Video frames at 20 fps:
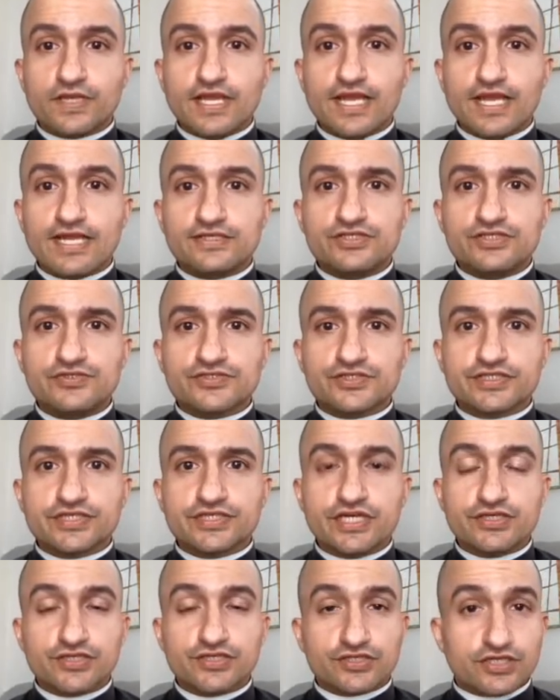and usually
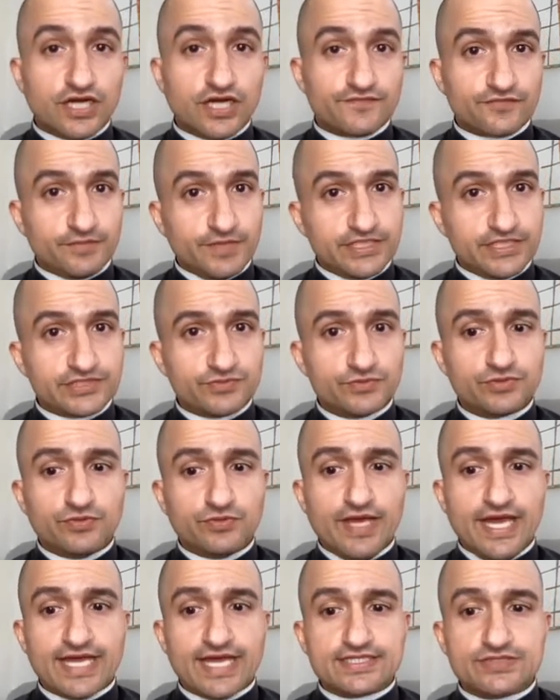another confirmation window
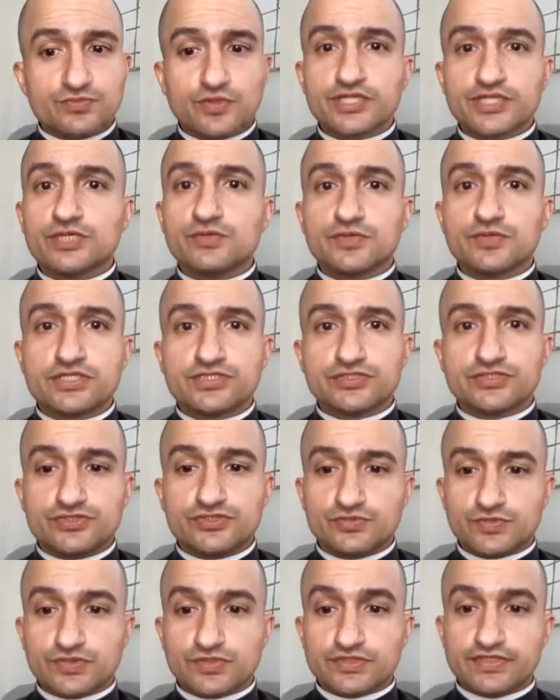will ask, what do you want to do? Do
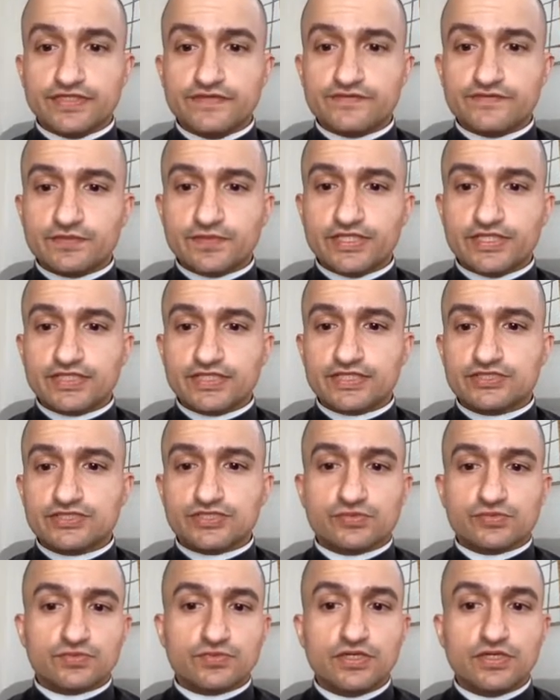you want to leave the
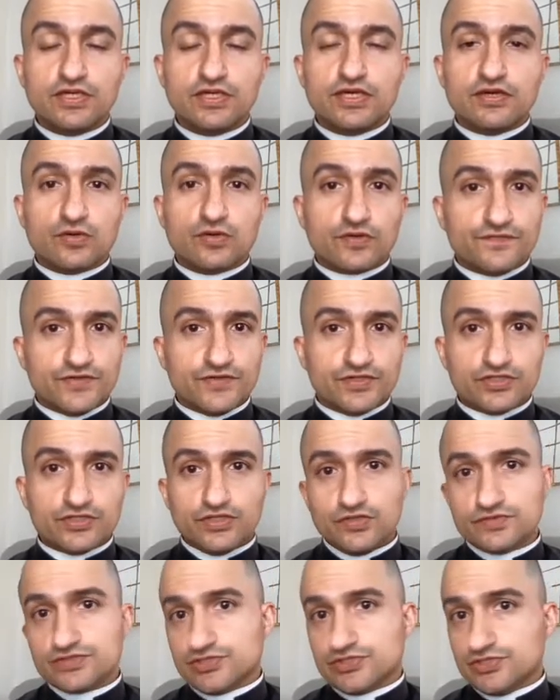meeting? Or if you're the
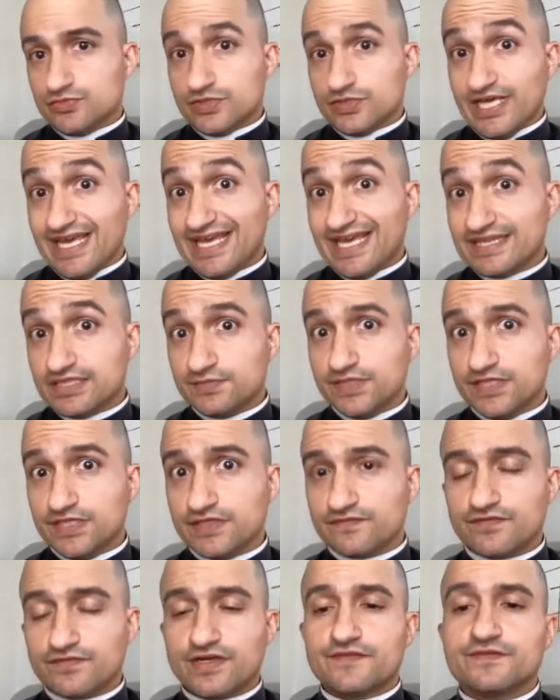host, do you want to end the
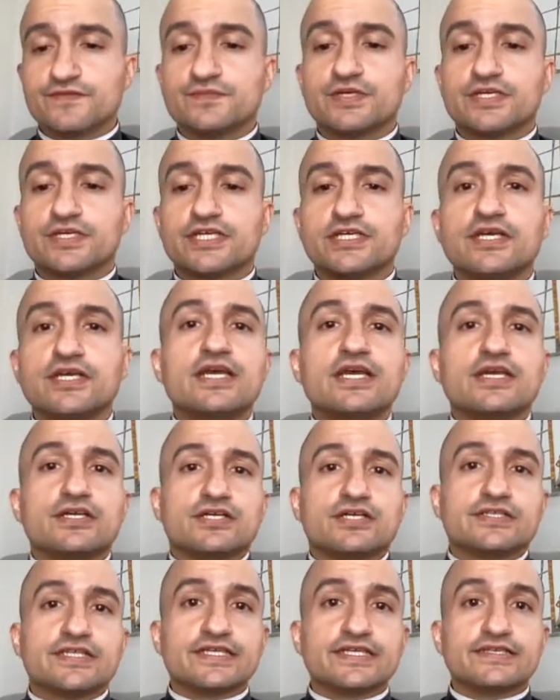meeting for everybody?
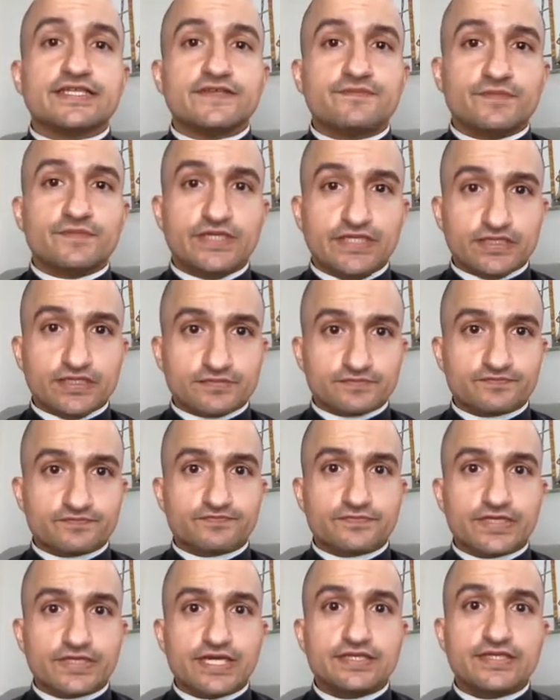Click leave meeting,
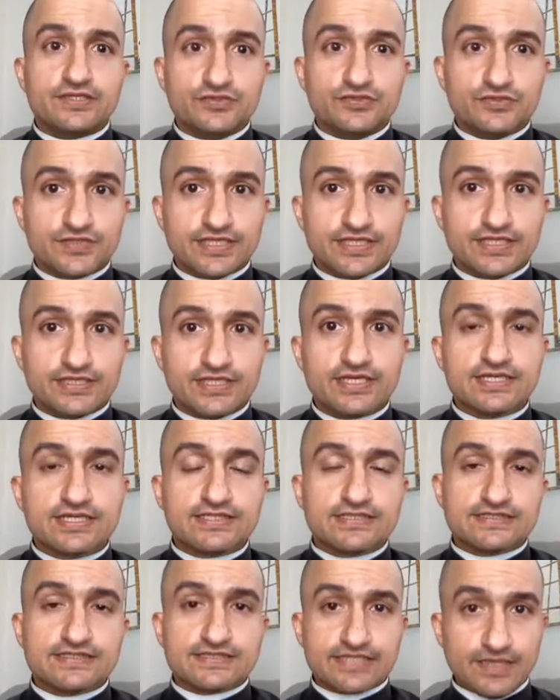and then you can
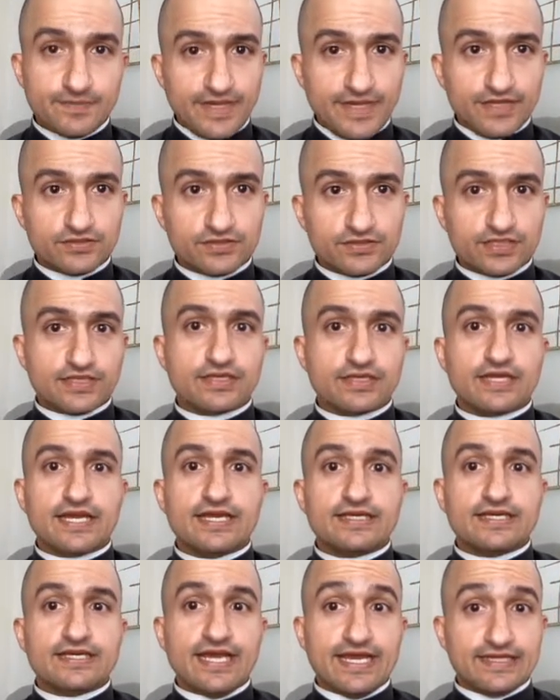step out
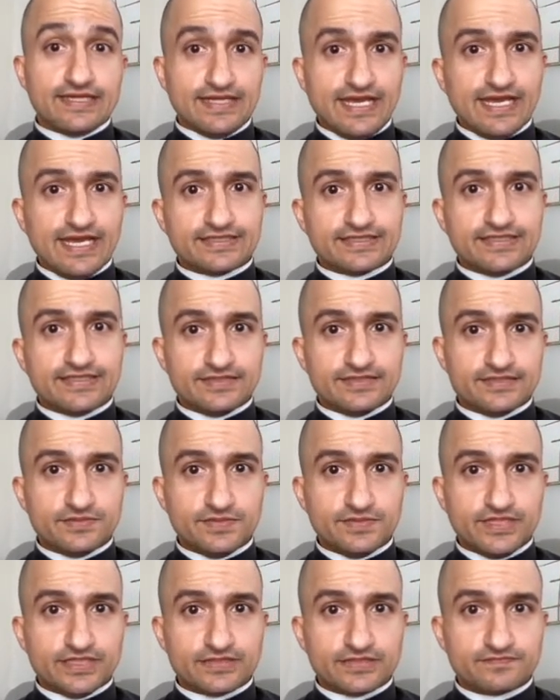and at the end of the
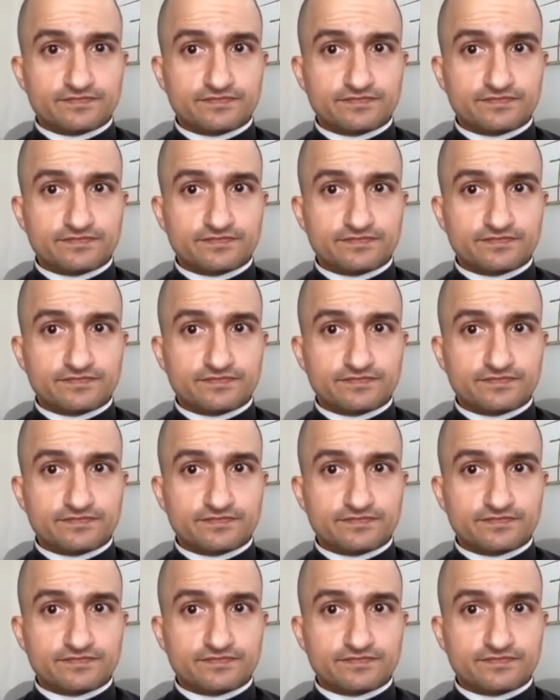meeting.